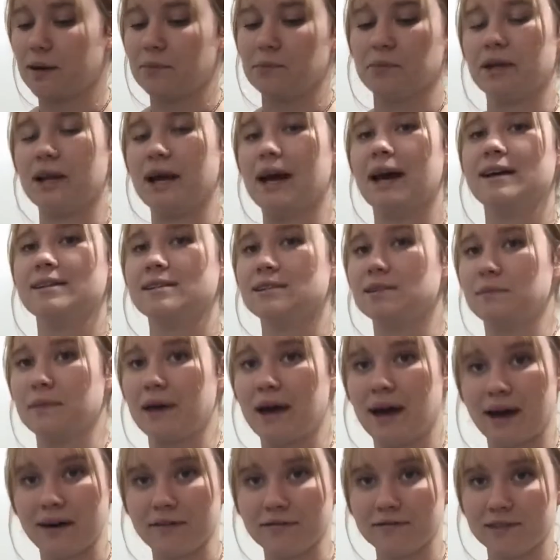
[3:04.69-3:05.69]
I'm going to add some
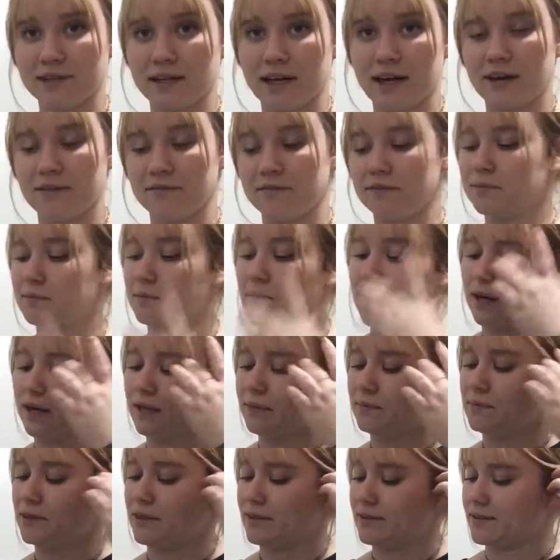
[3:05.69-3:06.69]
half and half in
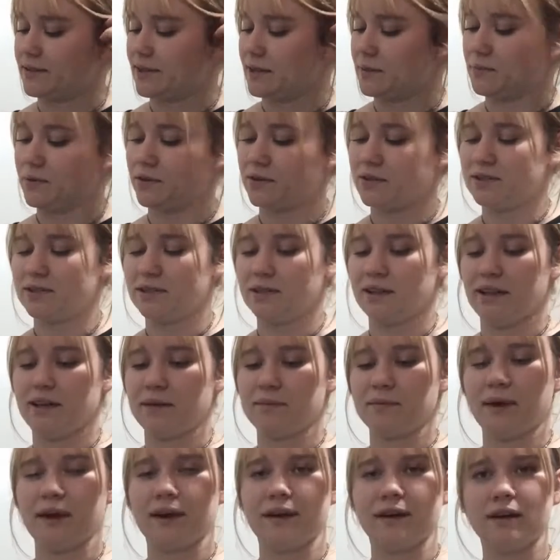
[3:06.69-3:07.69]
mine because I personally
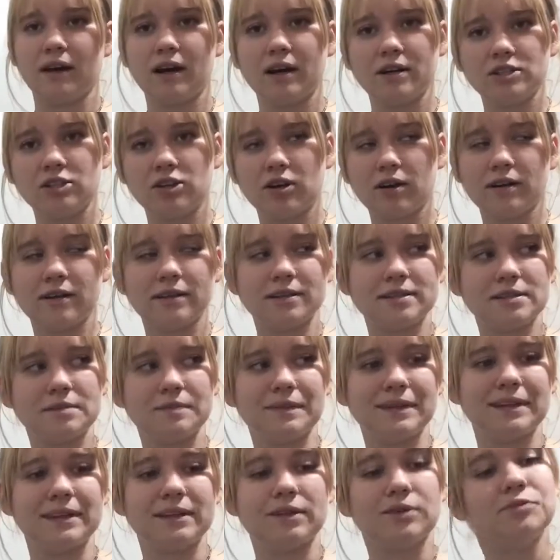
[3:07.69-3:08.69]
like my hot chocolate to
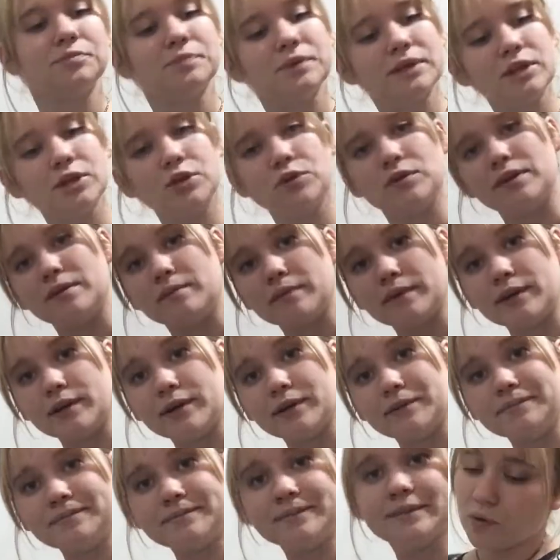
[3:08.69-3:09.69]
be a little bit
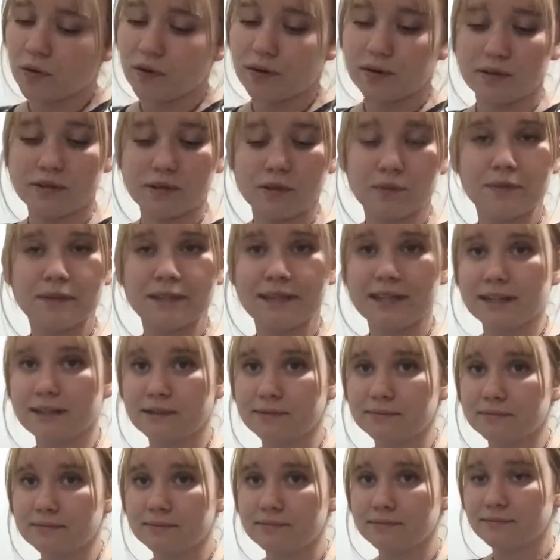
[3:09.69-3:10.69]
creamier. Pour a little bit
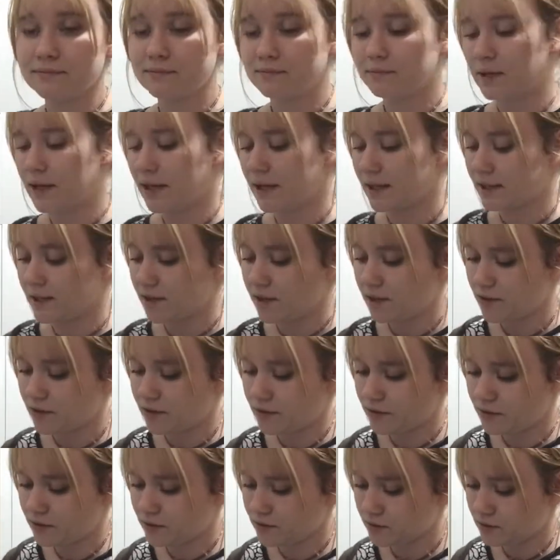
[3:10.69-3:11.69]
in by
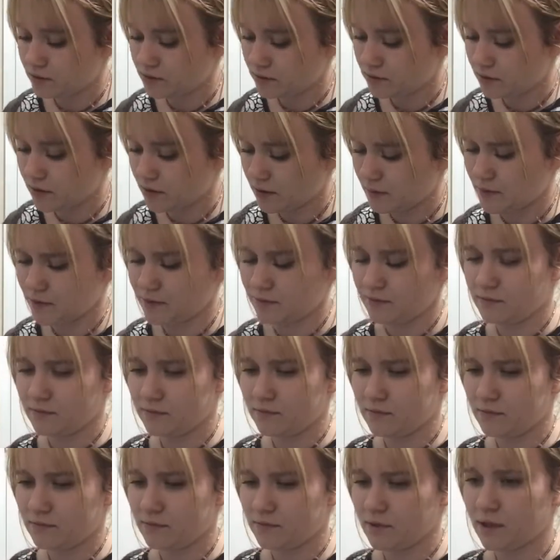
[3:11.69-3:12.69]
ear. I mean,
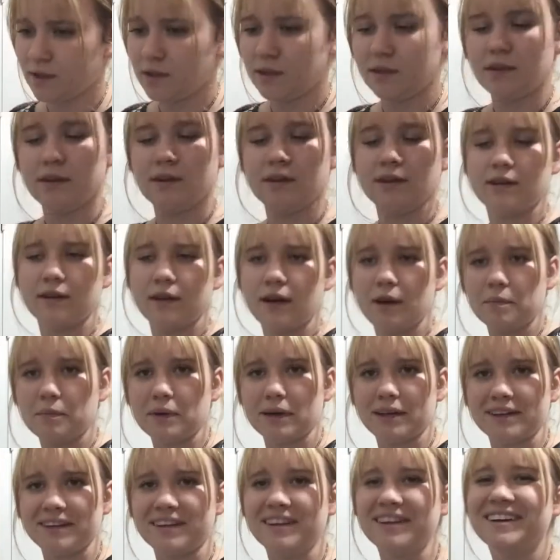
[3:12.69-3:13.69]
not
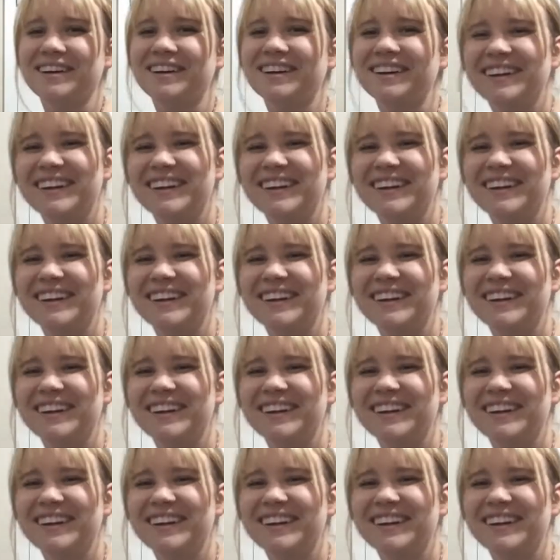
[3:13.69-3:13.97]
by ear.